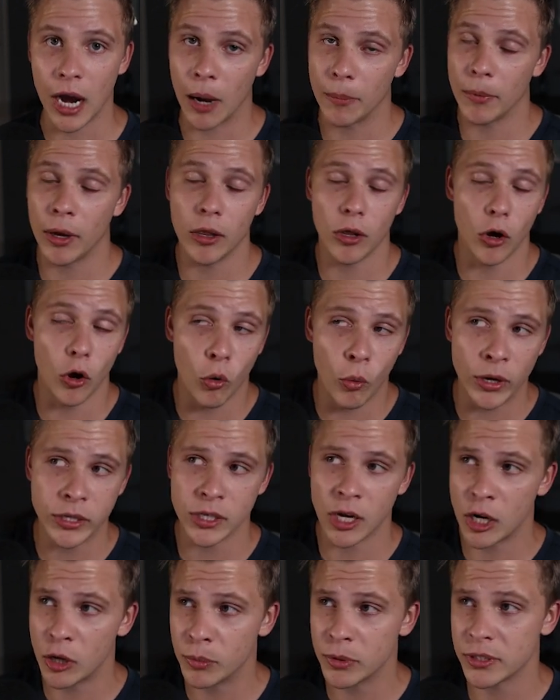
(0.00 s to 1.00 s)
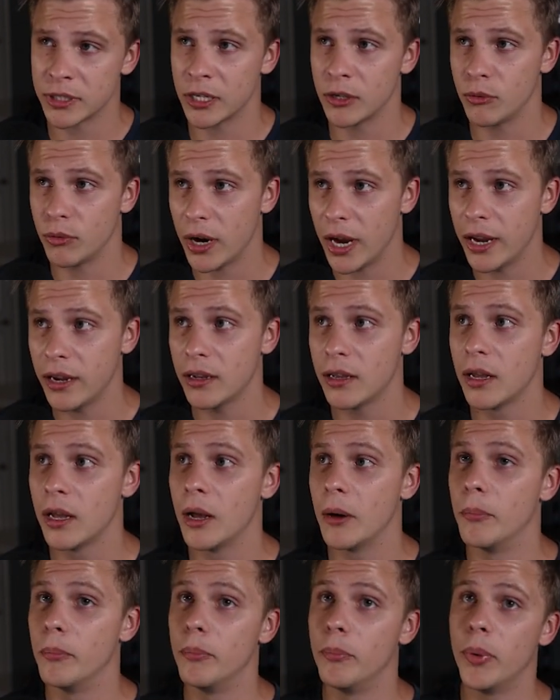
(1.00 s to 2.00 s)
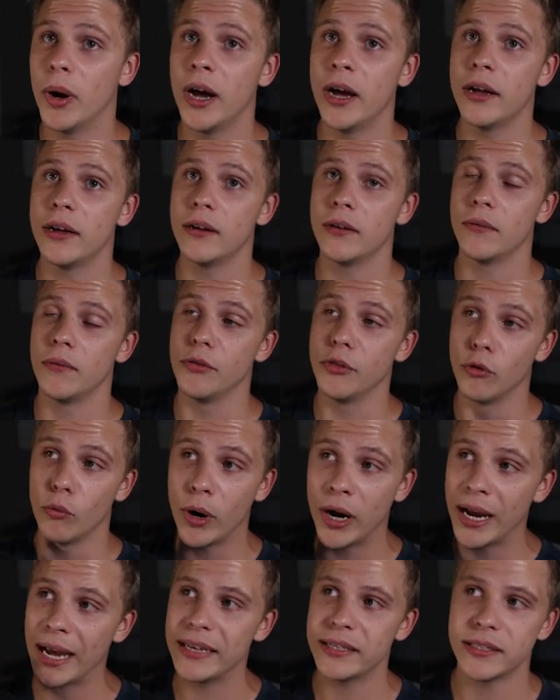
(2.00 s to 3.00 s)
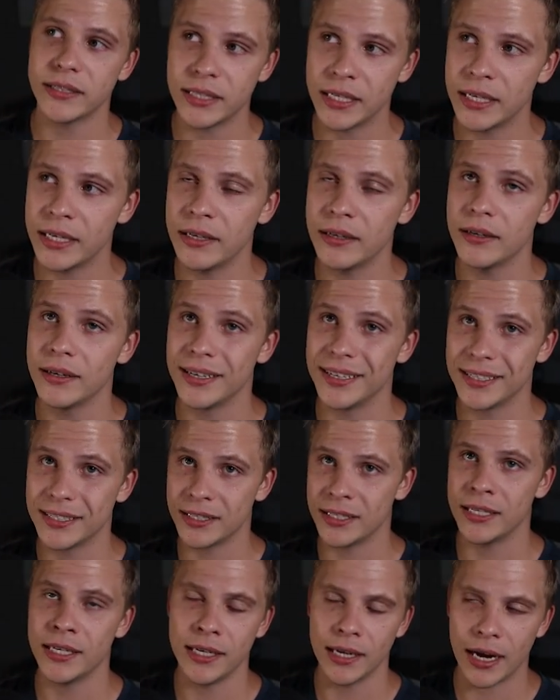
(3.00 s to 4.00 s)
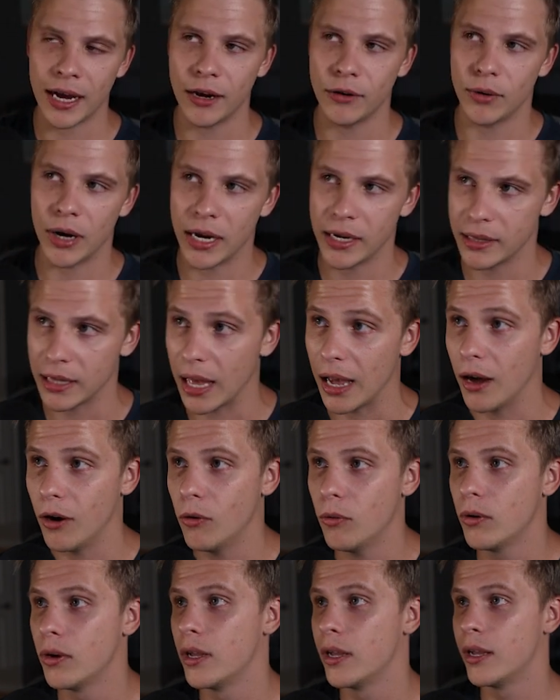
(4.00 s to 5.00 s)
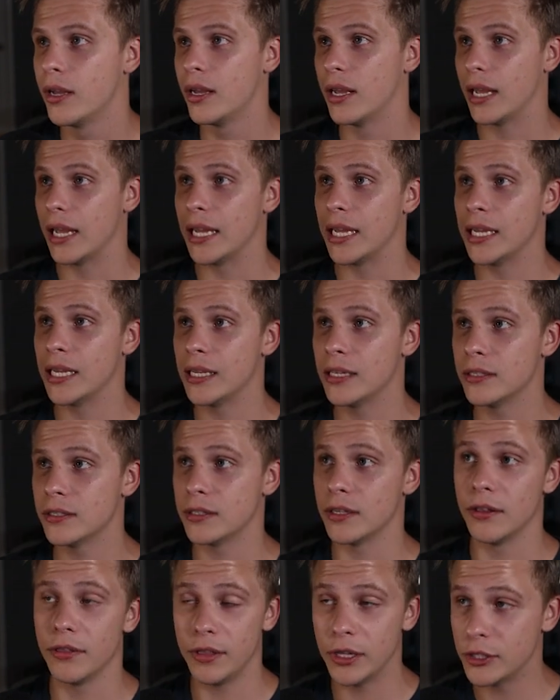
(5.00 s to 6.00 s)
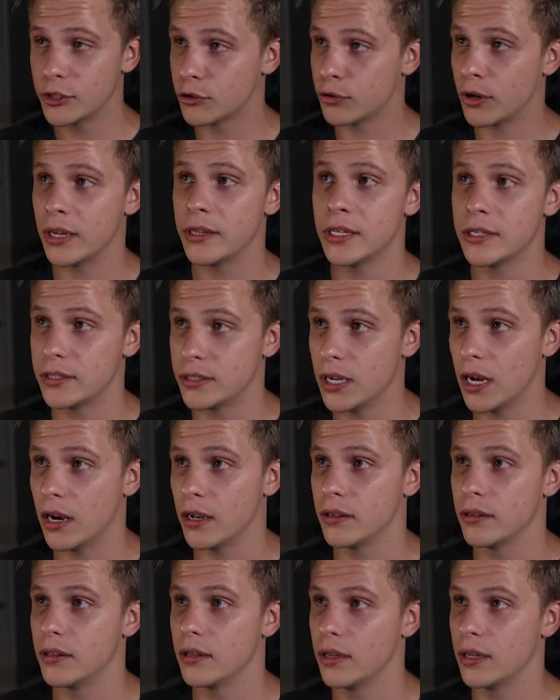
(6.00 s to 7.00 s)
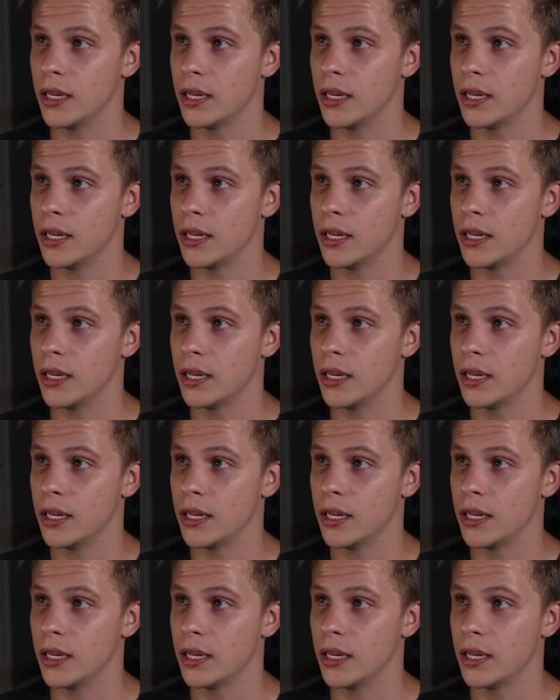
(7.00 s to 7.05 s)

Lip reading: I'm not always 100% right, but the way I see CEI right now is the trend is done.